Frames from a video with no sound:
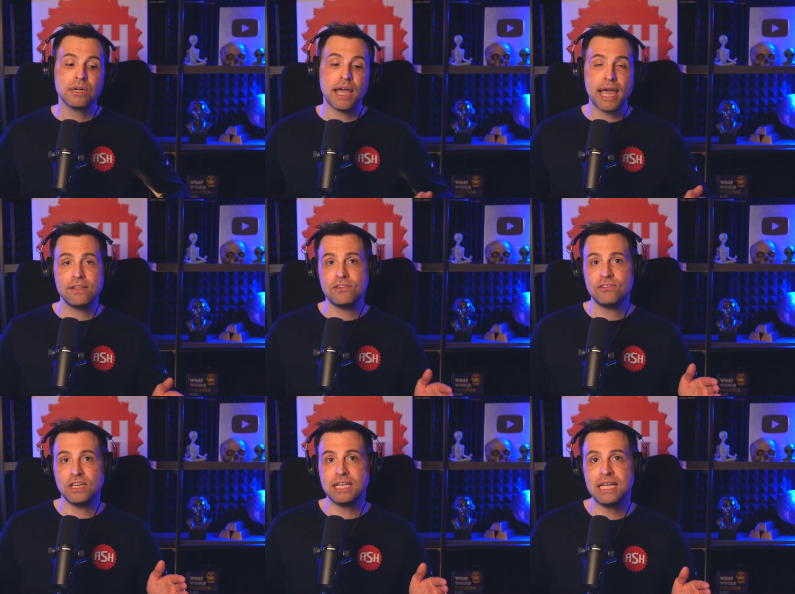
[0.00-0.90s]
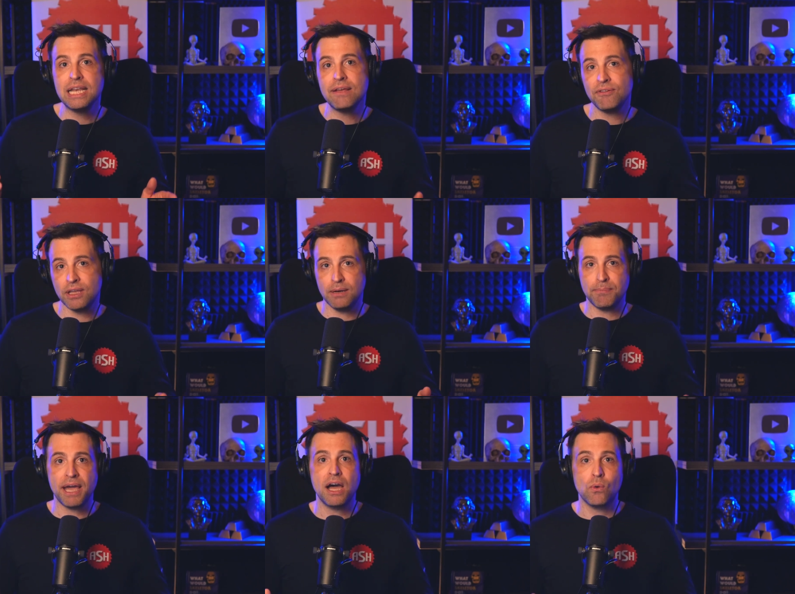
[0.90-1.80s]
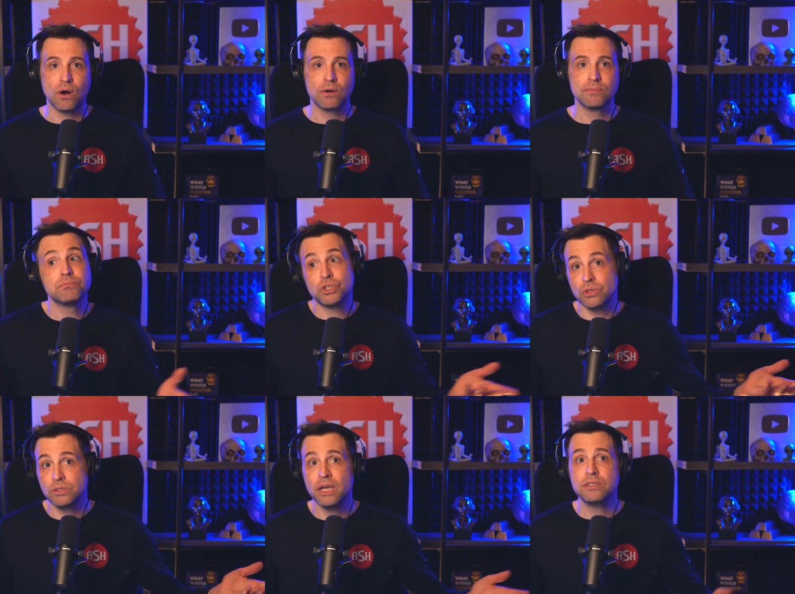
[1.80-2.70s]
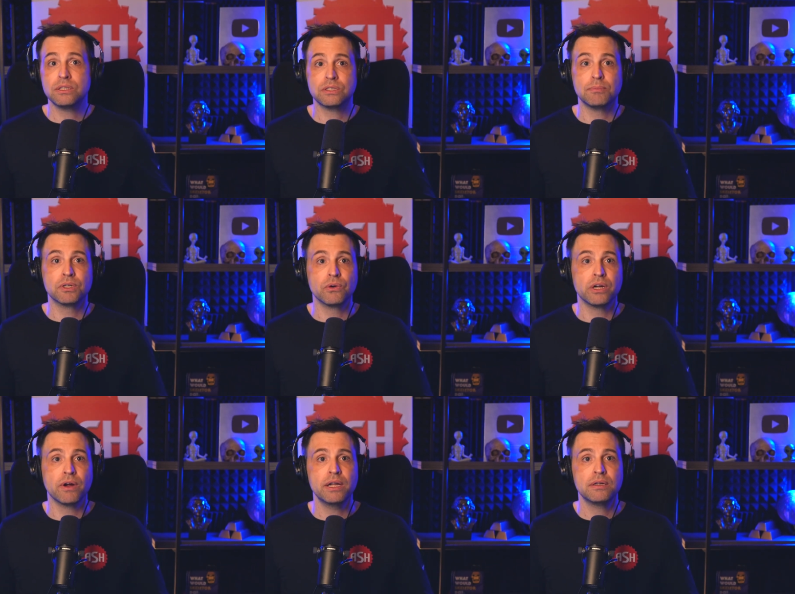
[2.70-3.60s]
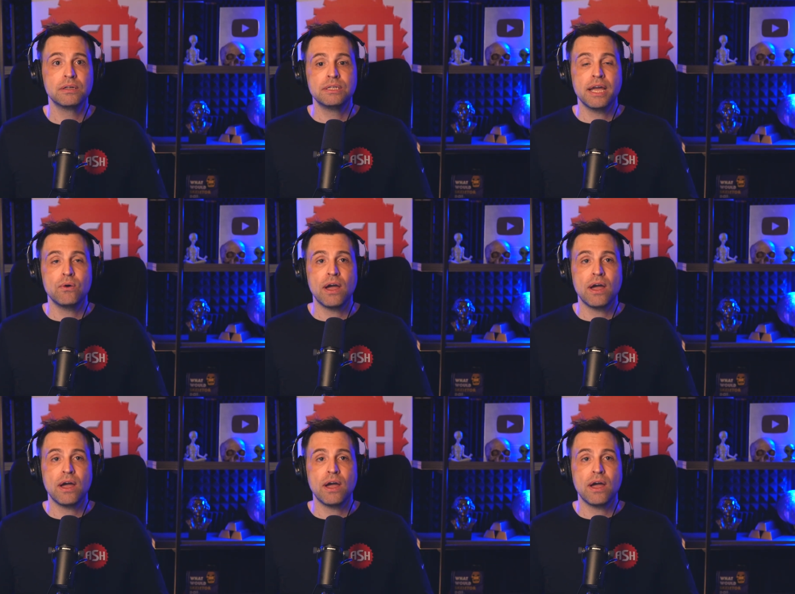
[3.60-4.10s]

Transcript: had significant power. Still does to some degree, right? Now,